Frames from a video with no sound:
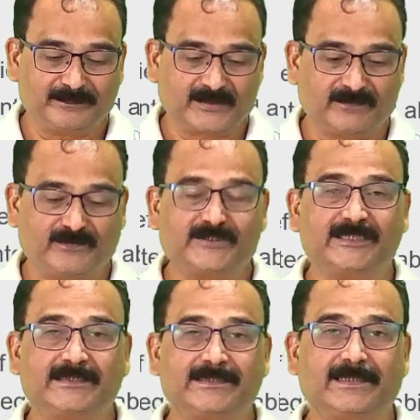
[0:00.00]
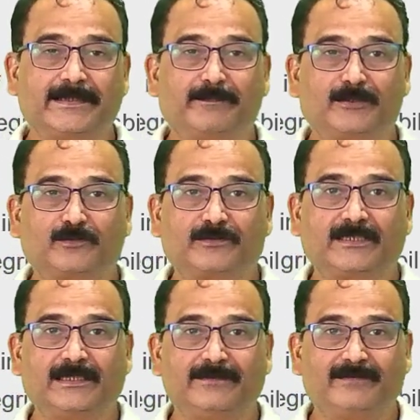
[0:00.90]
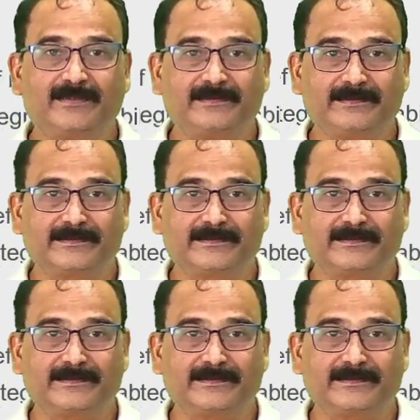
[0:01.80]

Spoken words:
which is able to deliver